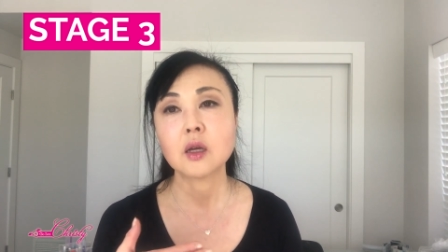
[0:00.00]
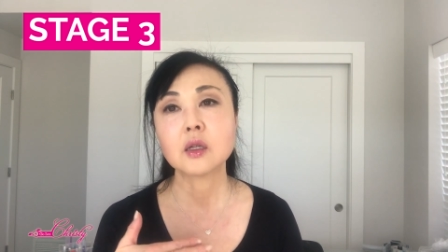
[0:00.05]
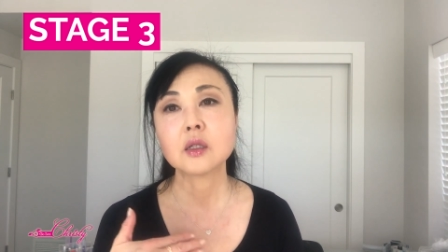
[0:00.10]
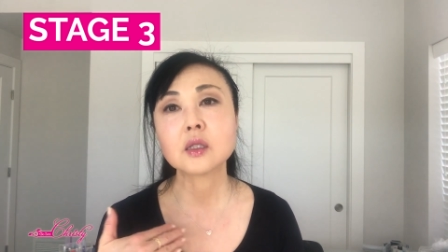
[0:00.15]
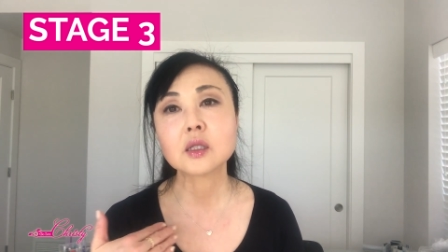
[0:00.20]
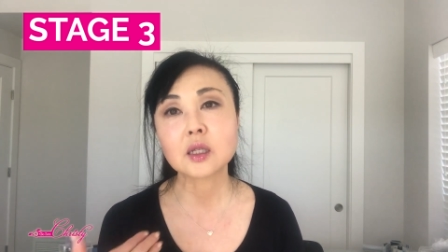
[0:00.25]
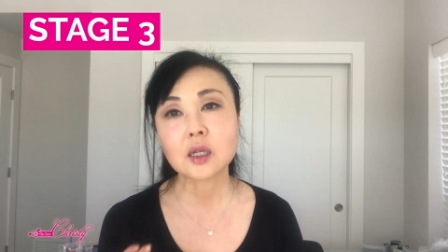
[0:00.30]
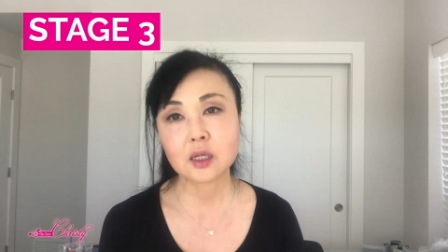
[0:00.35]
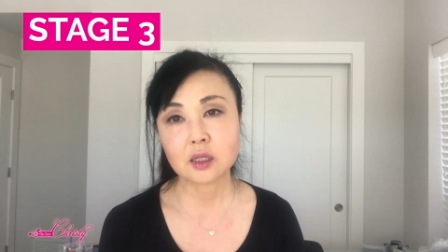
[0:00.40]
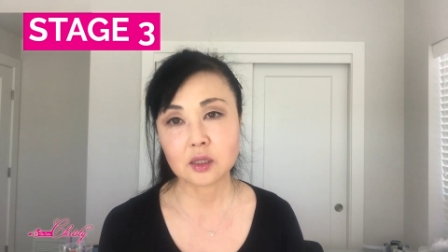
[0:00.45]

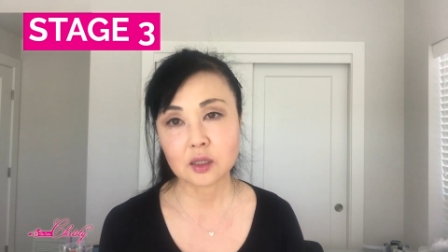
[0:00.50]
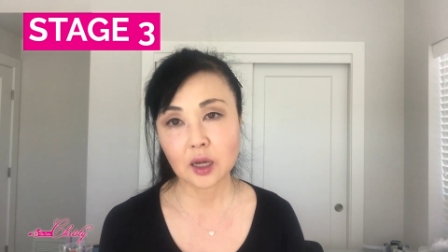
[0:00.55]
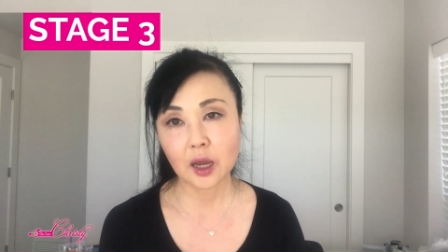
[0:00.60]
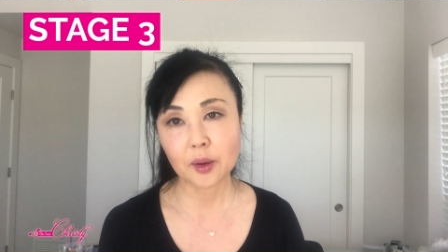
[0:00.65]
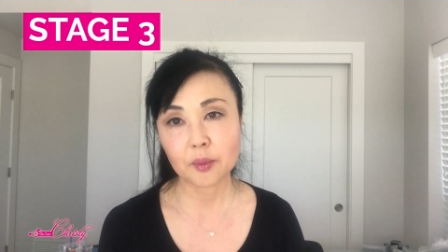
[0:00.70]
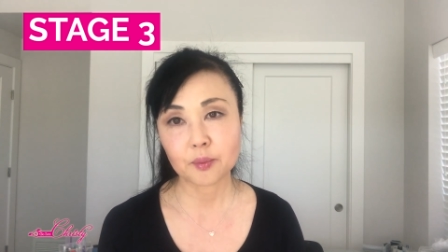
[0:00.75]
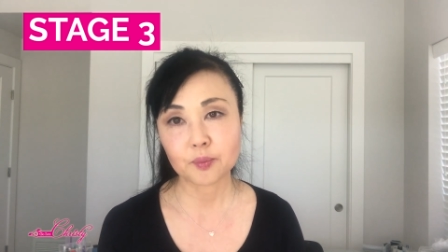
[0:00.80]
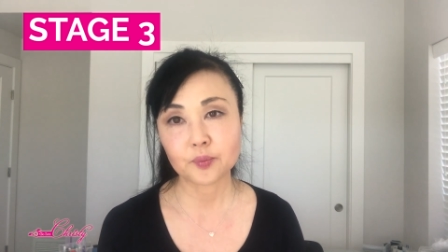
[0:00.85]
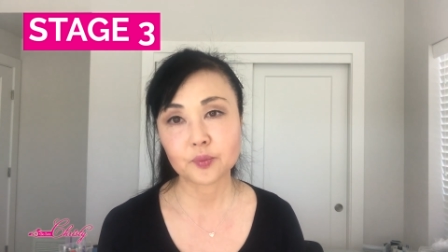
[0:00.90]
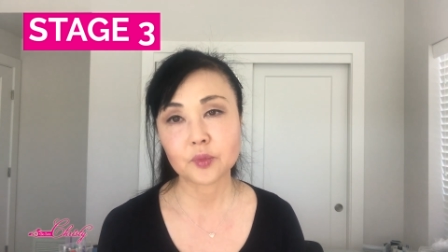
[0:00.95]
skin
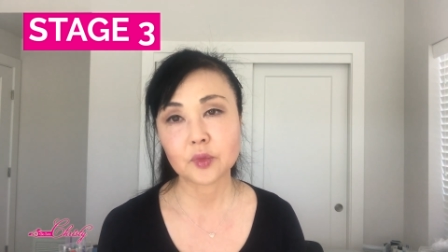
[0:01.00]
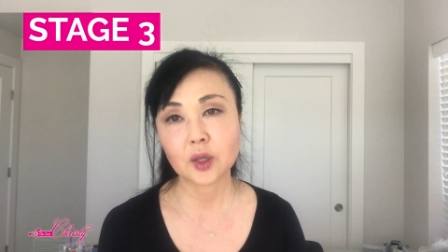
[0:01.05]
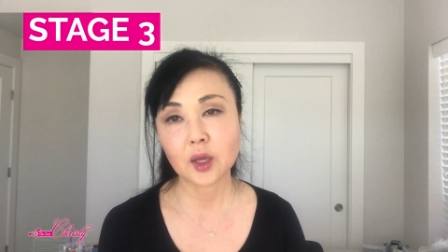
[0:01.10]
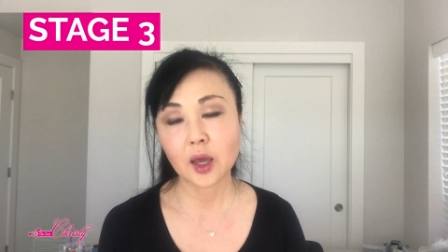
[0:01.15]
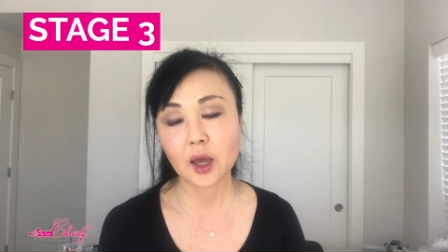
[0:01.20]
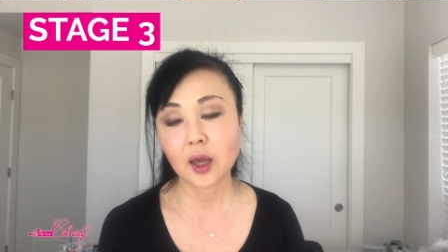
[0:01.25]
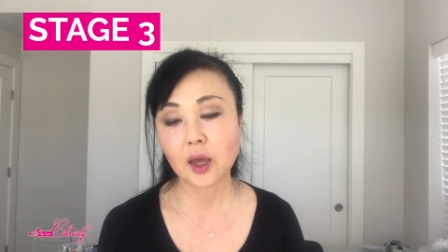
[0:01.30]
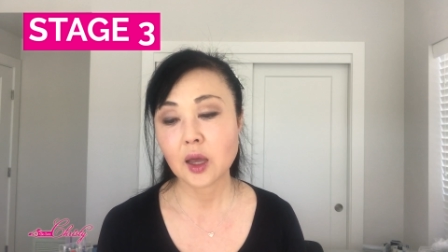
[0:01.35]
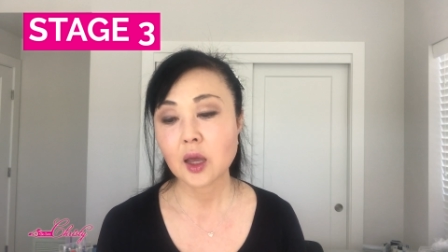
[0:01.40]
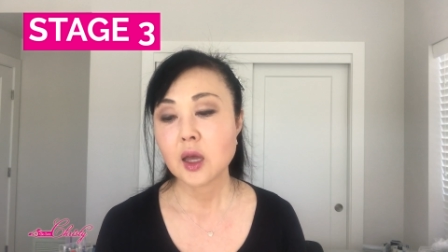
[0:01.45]
type.
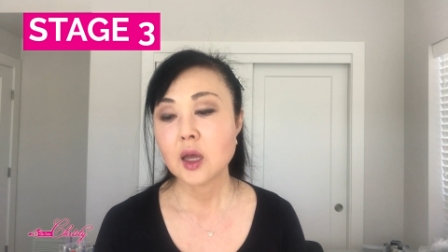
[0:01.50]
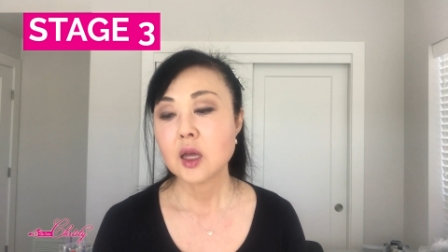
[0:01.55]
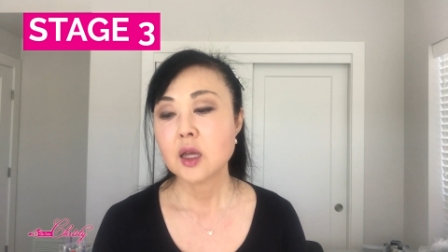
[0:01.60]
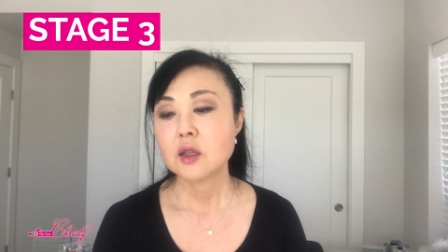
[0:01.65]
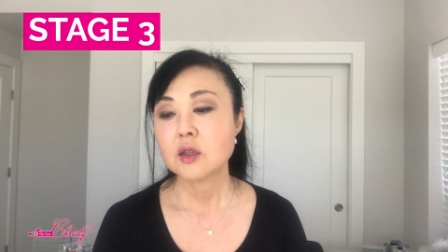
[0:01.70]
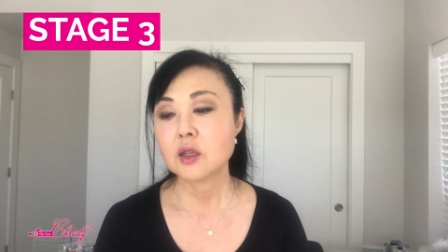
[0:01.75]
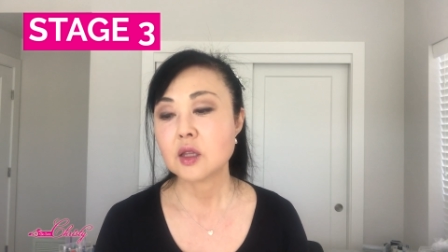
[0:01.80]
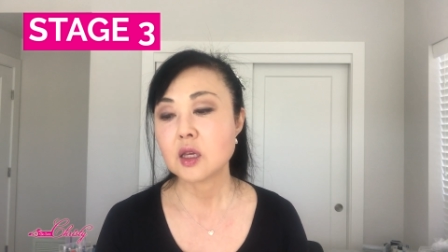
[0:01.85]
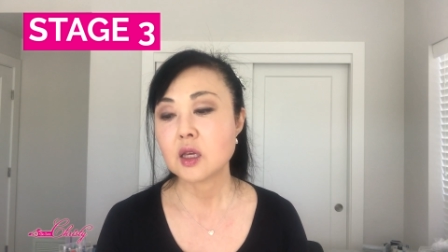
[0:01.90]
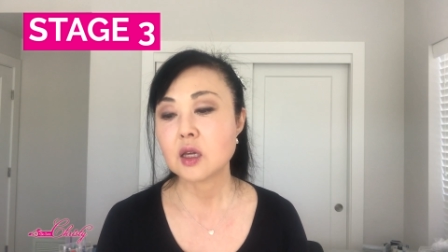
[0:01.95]
Okay,
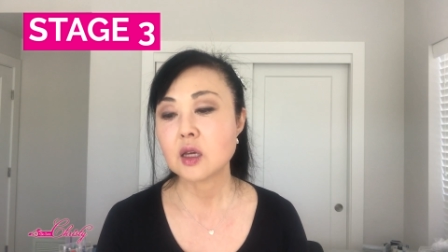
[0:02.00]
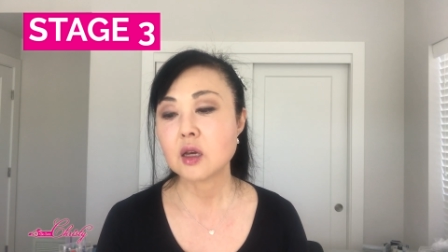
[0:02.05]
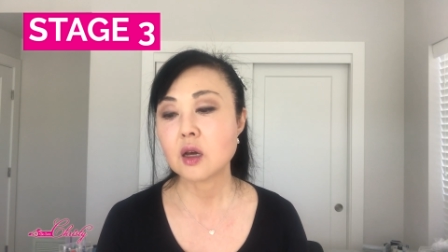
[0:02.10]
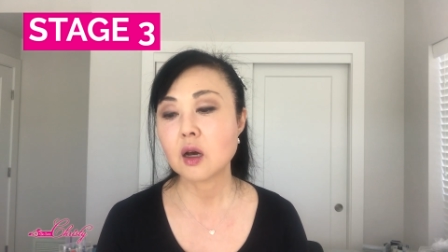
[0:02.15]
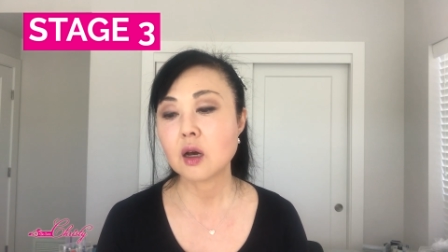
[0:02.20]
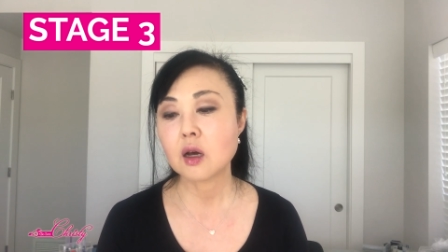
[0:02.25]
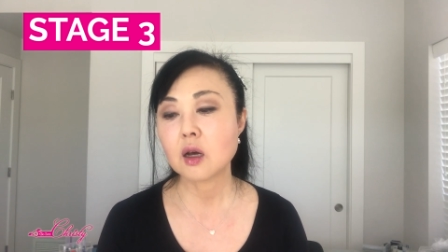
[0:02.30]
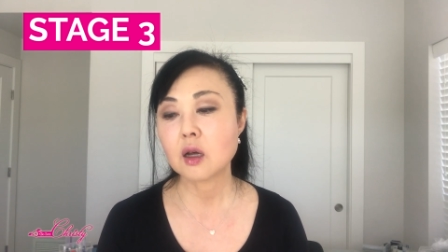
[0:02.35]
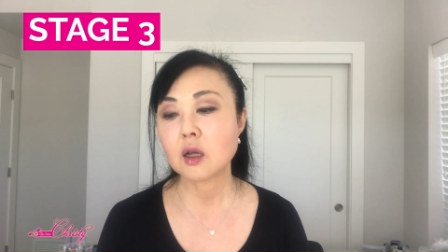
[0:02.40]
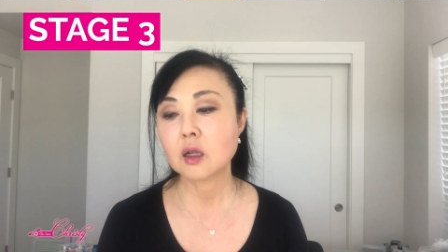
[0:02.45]
the